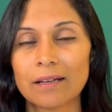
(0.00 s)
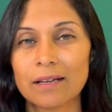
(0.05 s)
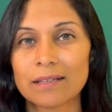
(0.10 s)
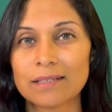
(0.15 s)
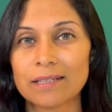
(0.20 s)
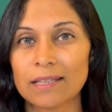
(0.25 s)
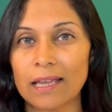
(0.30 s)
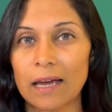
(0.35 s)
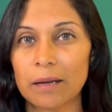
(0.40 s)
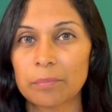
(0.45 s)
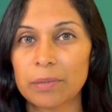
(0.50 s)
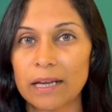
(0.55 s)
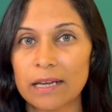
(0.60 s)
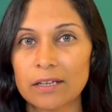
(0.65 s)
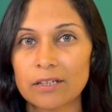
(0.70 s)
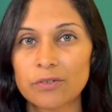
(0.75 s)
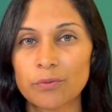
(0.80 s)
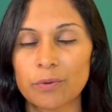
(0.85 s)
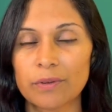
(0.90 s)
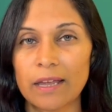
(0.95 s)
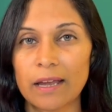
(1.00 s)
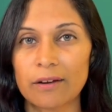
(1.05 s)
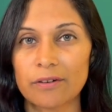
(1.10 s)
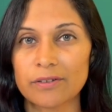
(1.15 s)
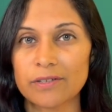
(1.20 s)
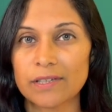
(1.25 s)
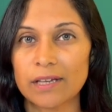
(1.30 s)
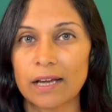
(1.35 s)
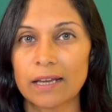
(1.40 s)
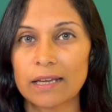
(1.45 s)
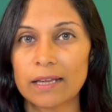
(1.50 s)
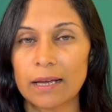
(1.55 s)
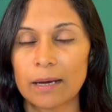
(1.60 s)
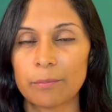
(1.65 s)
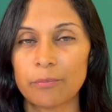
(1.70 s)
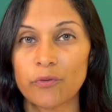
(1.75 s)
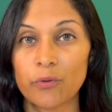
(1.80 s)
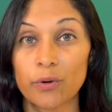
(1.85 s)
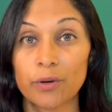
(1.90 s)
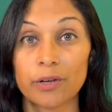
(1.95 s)
to that page where they are signing up
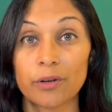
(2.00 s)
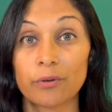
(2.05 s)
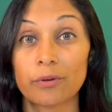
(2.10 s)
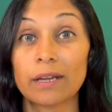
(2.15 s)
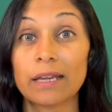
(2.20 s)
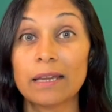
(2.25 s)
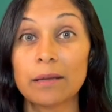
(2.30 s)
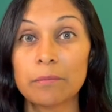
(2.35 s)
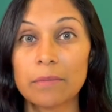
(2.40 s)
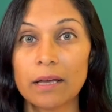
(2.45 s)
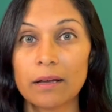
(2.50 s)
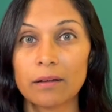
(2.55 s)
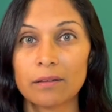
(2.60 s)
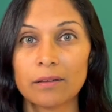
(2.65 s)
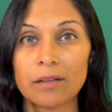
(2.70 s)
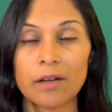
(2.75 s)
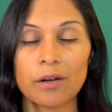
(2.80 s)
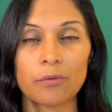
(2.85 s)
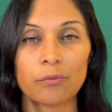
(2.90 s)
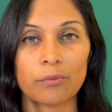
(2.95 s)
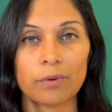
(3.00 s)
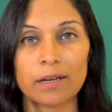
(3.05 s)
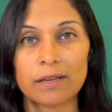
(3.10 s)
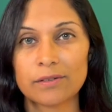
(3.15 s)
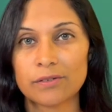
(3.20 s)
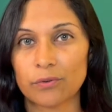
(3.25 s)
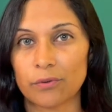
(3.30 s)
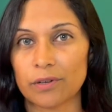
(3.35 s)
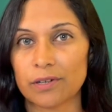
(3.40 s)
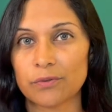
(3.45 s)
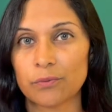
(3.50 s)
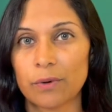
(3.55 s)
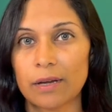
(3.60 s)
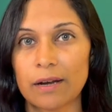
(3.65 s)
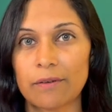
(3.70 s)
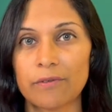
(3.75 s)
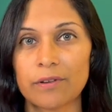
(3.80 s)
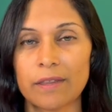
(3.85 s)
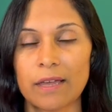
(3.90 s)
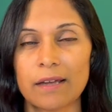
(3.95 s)
for your email resource,
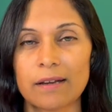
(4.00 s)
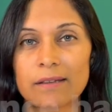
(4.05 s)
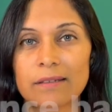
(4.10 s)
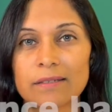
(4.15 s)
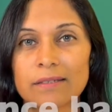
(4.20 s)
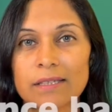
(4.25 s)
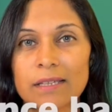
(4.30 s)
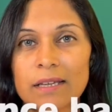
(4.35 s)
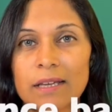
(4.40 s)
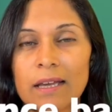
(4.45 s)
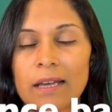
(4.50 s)
whatever that is.